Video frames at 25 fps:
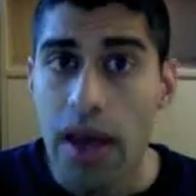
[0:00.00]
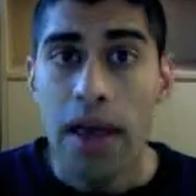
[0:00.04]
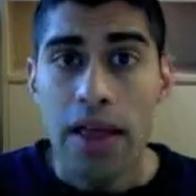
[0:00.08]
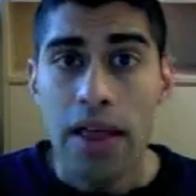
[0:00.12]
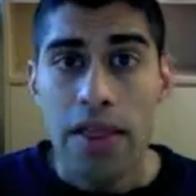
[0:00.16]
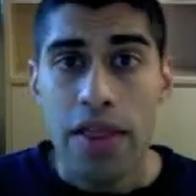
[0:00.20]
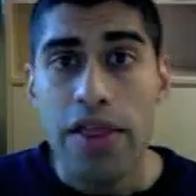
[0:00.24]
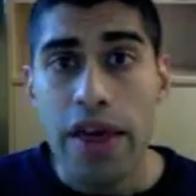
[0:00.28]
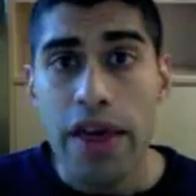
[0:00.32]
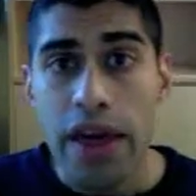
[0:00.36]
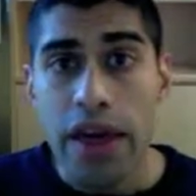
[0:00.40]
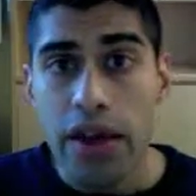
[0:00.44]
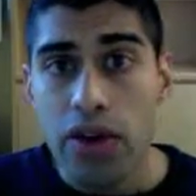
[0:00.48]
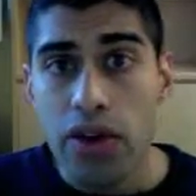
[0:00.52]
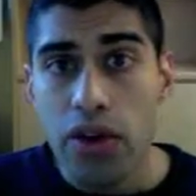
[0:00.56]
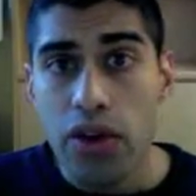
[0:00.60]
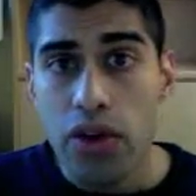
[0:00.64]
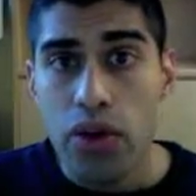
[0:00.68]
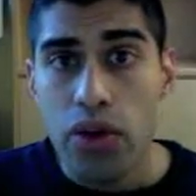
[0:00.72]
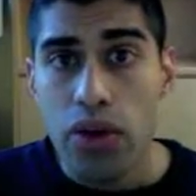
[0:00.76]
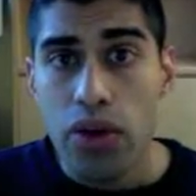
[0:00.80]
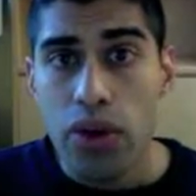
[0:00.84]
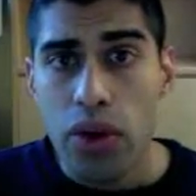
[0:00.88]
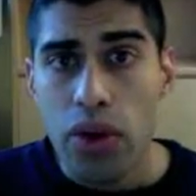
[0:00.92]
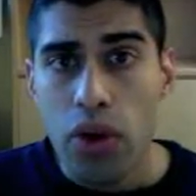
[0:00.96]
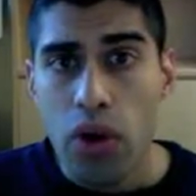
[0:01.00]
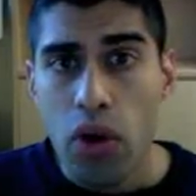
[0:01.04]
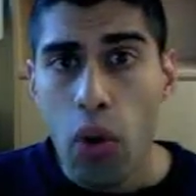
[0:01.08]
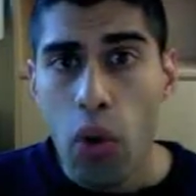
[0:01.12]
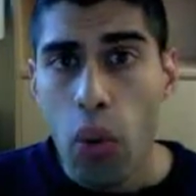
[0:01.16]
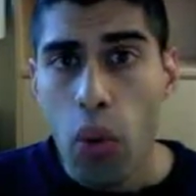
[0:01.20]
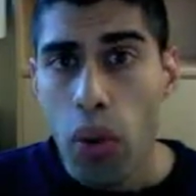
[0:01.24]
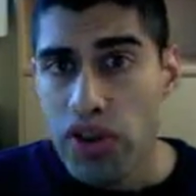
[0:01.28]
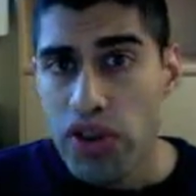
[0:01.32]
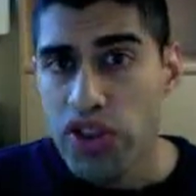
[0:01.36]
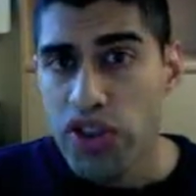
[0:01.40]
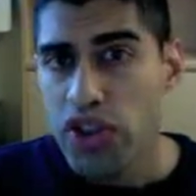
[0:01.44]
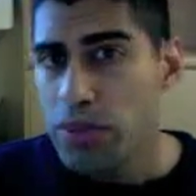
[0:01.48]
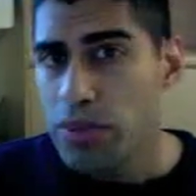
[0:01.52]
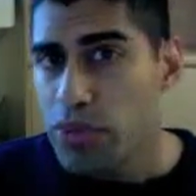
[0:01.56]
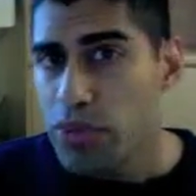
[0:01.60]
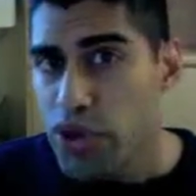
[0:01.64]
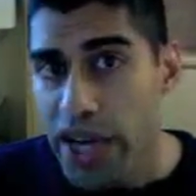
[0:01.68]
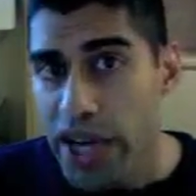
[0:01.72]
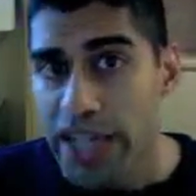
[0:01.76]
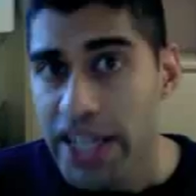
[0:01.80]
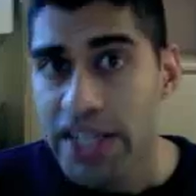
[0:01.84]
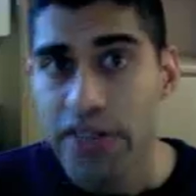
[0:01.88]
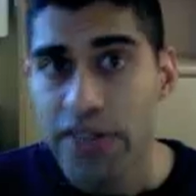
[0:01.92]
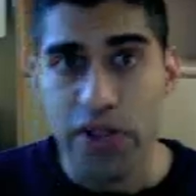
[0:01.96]
then what's
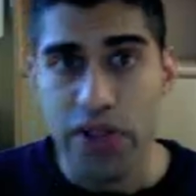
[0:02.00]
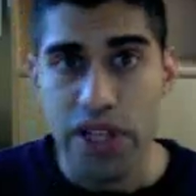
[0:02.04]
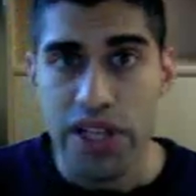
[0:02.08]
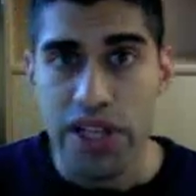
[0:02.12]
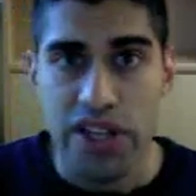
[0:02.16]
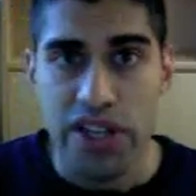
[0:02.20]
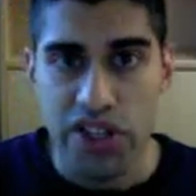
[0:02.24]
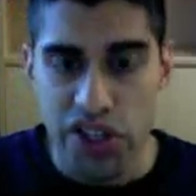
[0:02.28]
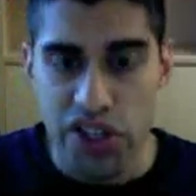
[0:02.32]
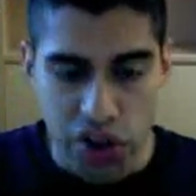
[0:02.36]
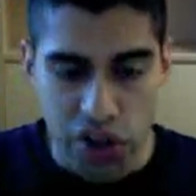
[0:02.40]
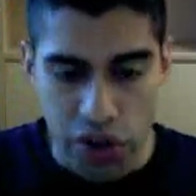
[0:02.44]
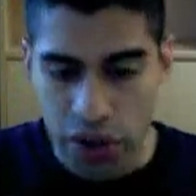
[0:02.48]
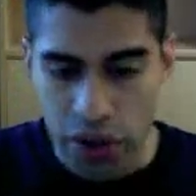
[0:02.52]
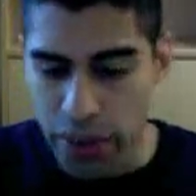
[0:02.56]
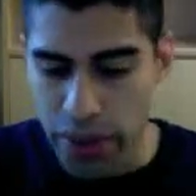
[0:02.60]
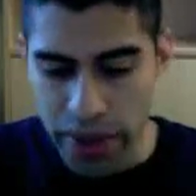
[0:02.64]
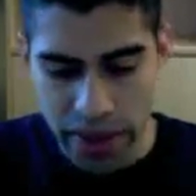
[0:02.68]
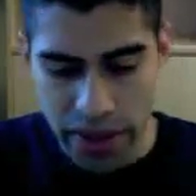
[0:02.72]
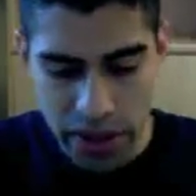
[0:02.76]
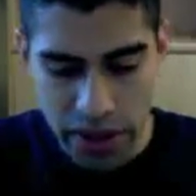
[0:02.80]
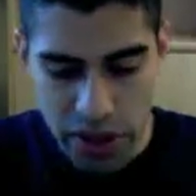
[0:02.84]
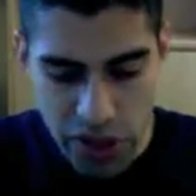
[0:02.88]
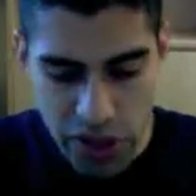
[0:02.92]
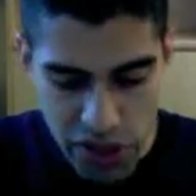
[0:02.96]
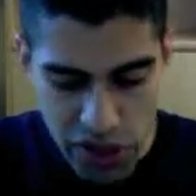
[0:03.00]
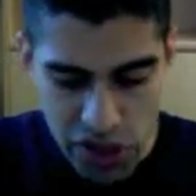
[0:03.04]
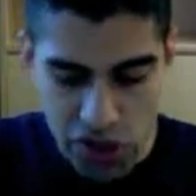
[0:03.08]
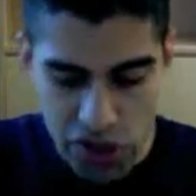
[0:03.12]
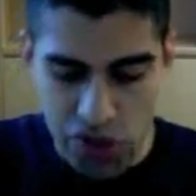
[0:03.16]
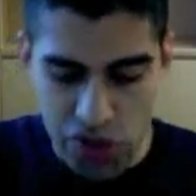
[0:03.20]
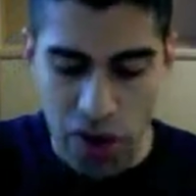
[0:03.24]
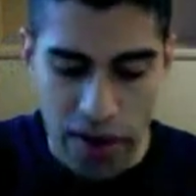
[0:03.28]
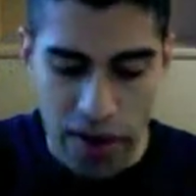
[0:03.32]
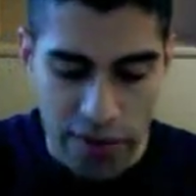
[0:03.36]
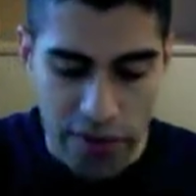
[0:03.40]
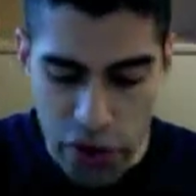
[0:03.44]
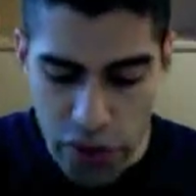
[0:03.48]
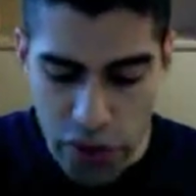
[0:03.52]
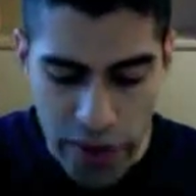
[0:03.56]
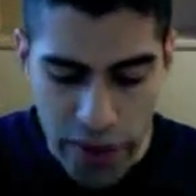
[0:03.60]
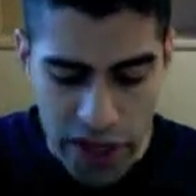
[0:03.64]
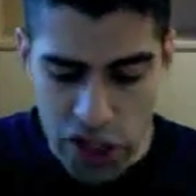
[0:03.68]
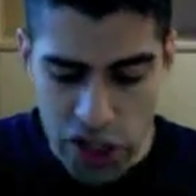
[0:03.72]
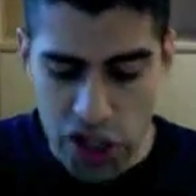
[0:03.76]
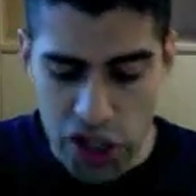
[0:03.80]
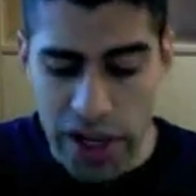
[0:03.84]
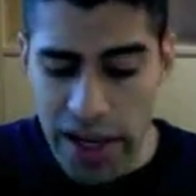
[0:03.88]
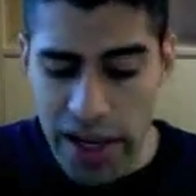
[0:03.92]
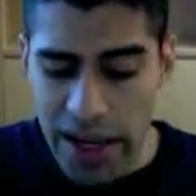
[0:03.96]
objectively necessary, what is driving your
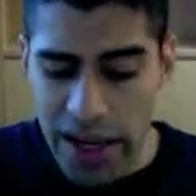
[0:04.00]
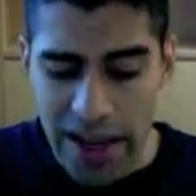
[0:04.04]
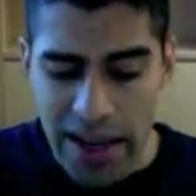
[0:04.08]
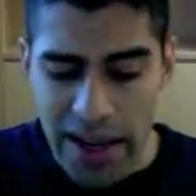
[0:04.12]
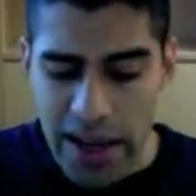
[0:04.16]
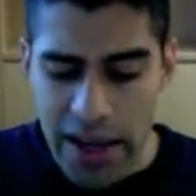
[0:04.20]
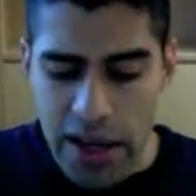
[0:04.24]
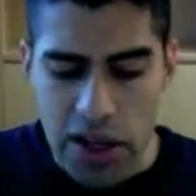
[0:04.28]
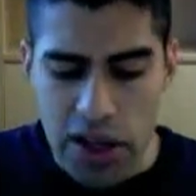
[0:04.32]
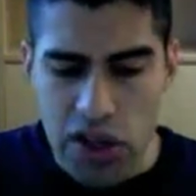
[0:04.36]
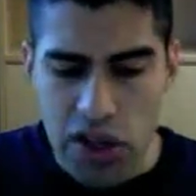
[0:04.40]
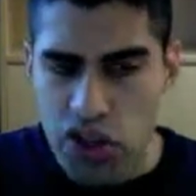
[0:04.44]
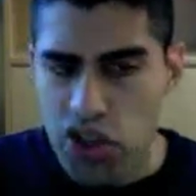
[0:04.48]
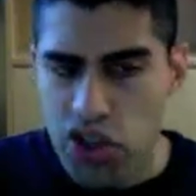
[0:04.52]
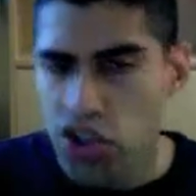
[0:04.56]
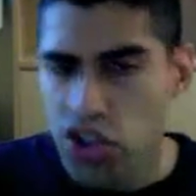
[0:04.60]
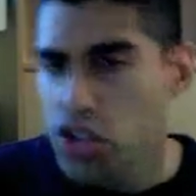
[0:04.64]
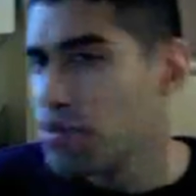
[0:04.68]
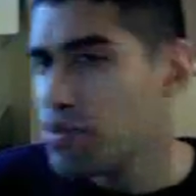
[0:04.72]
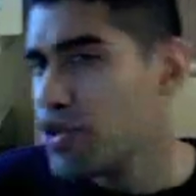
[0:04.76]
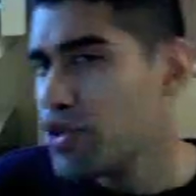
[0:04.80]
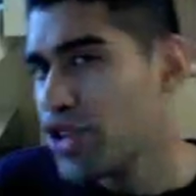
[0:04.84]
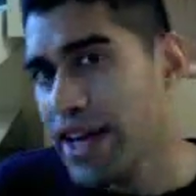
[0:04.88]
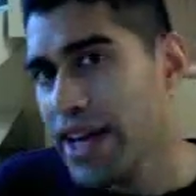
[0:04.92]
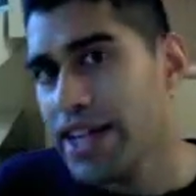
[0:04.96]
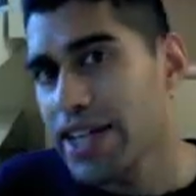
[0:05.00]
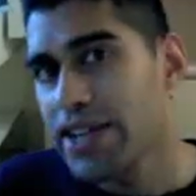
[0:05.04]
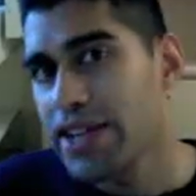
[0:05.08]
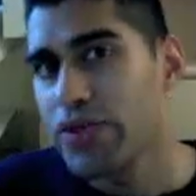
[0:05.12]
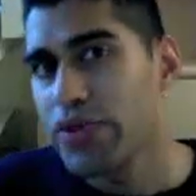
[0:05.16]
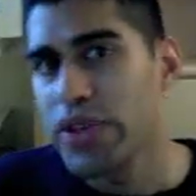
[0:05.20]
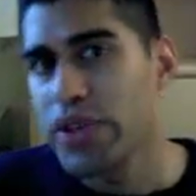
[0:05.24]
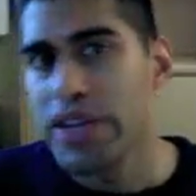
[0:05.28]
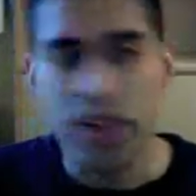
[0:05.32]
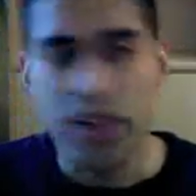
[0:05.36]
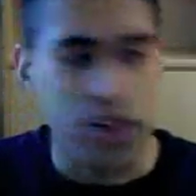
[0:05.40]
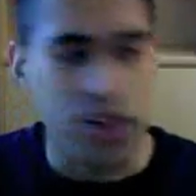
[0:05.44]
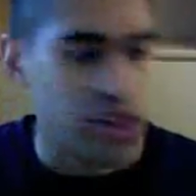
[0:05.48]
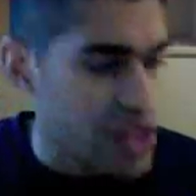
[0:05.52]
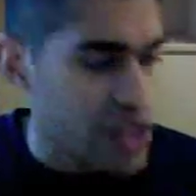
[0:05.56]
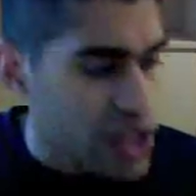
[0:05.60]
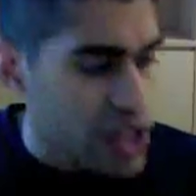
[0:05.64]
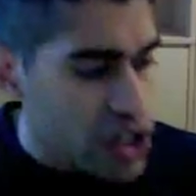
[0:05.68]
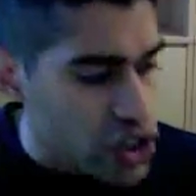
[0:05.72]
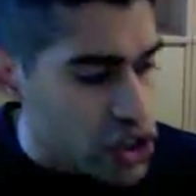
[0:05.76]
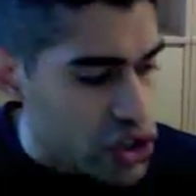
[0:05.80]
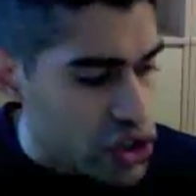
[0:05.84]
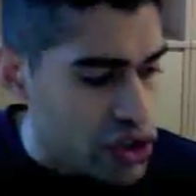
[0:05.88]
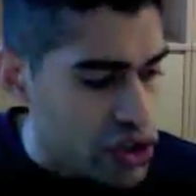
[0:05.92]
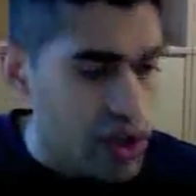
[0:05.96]
action, is subjectively
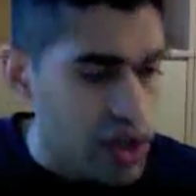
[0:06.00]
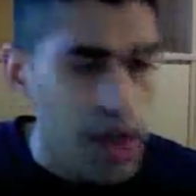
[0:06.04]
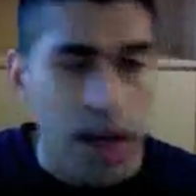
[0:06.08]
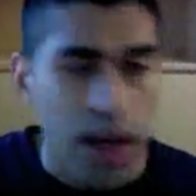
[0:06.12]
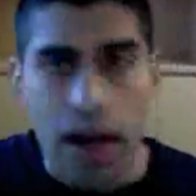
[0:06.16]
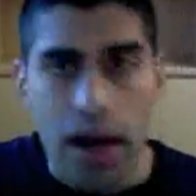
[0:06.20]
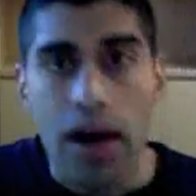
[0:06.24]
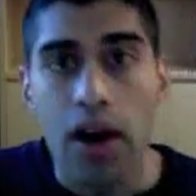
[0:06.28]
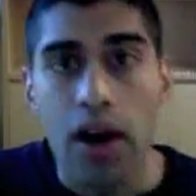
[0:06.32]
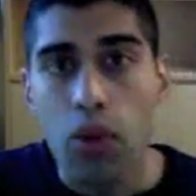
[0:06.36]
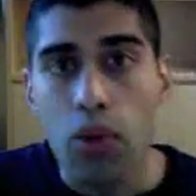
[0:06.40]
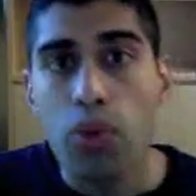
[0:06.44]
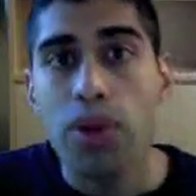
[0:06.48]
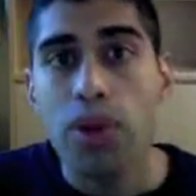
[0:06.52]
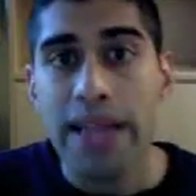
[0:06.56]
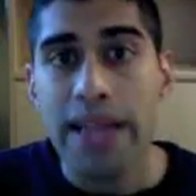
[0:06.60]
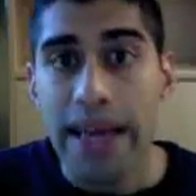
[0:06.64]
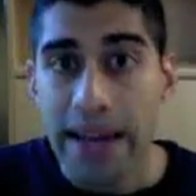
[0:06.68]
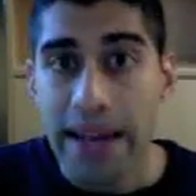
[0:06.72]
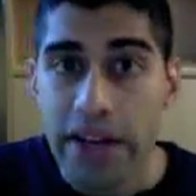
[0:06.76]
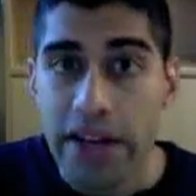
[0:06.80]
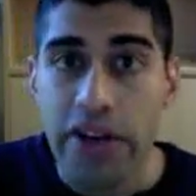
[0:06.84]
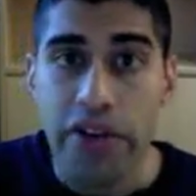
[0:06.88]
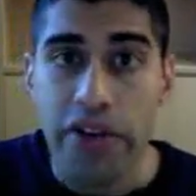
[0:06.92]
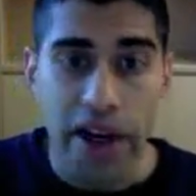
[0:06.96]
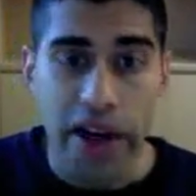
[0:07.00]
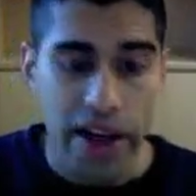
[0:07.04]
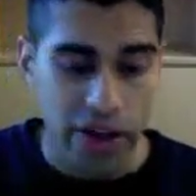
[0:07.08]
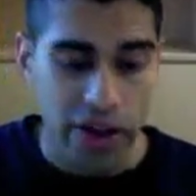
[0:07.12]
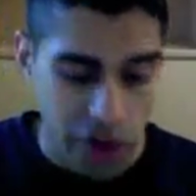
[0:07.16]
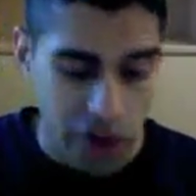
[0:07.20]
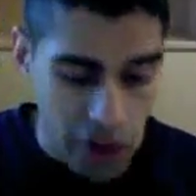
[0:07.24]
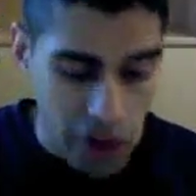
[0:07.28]
contingent. We'll get into that a